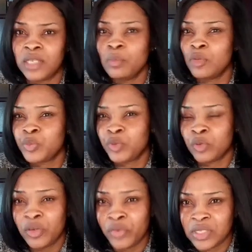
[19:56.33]
There must be
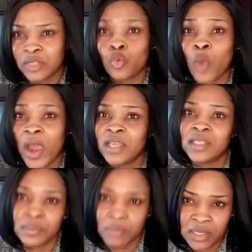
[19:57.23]
other reasons why
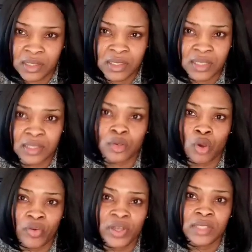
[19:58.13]
it made this
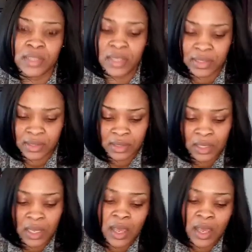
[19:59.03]
current list.